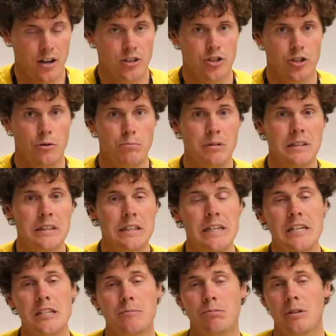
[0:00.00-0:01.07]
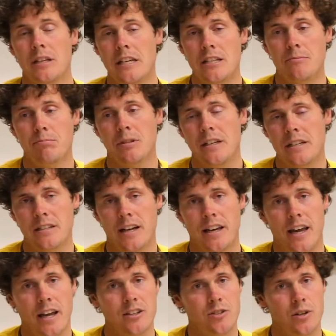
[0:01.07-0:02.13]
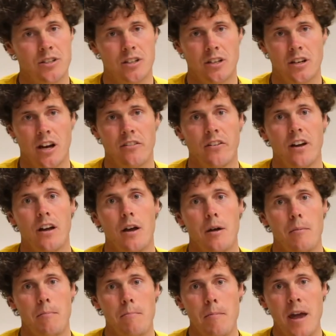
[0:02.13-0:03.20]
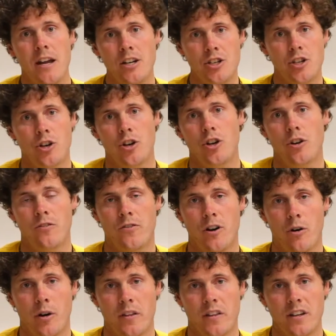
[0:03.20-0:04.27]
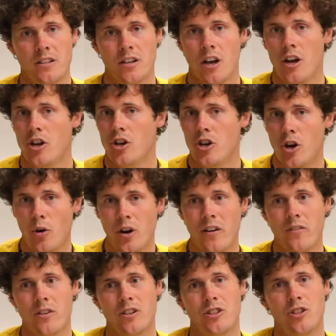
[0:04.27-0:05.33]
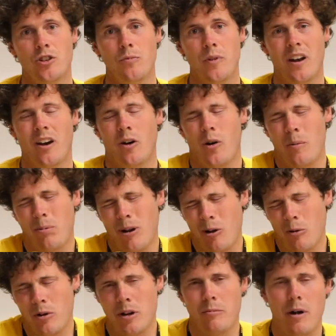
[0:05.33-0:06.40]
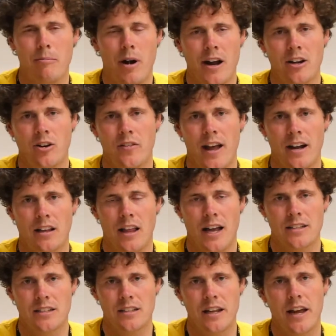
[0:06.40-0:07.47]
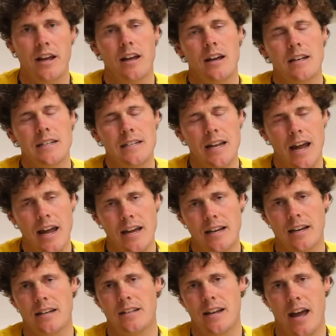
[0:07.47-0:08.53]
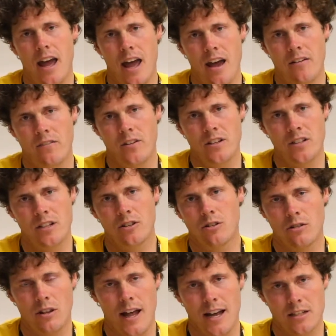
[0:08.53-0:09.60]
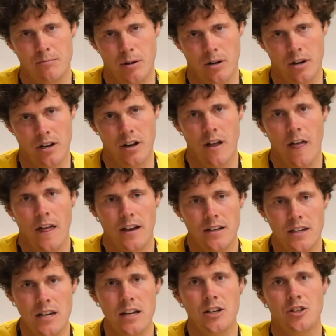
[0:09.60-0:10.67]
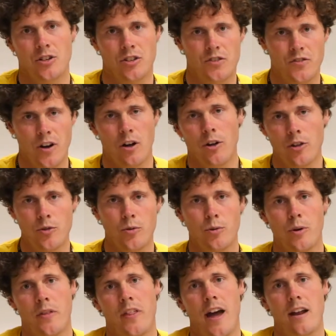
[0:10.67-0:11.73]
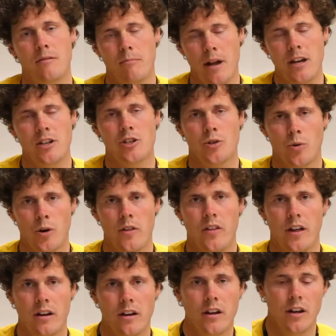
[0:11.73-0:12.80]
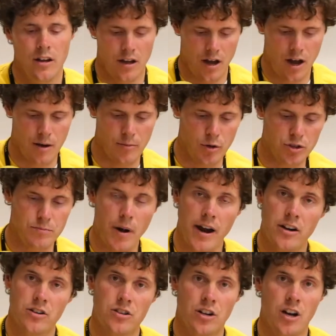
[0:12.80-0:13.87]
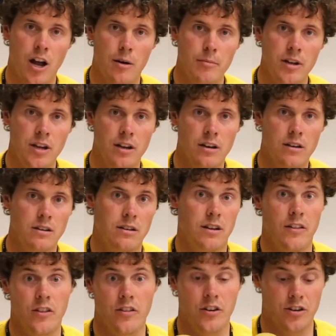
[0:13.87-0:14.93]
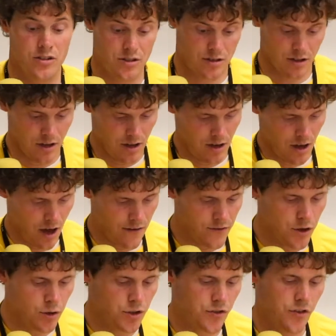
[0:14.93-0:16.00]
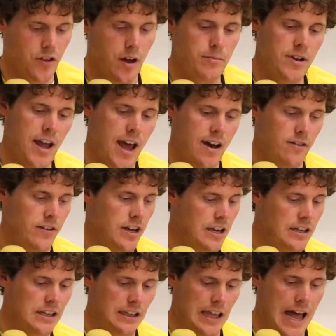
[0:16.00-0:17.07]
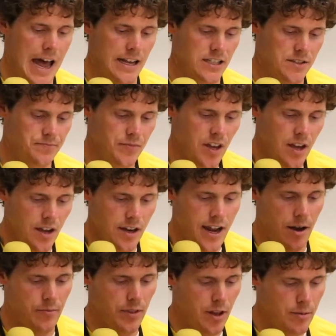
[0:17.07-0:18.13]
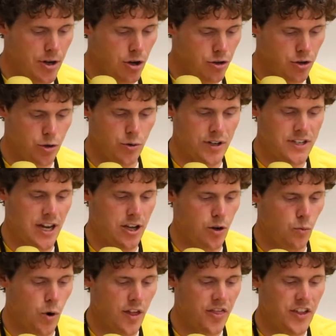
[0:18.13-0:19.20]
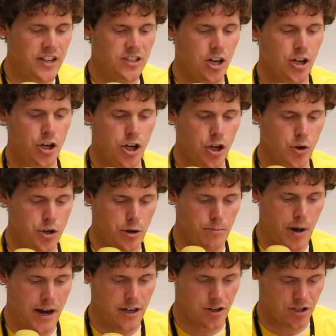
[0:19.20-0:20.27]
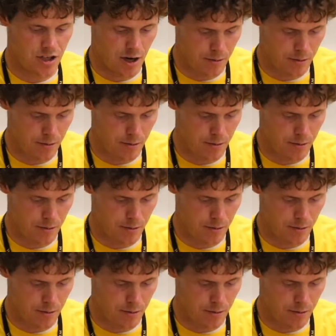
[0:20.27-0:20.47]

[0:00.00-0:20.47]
So please, please, please, I can't stress it enough, make sure you're following this. Don't ever assume that, I probably won't need my binder in that class today. Take it to every single class period. Teachers, follow through with that and make sure that those binders are coming and that there's of use for them to have in class. Now, let me go through and tell you what things are going to go in your binders.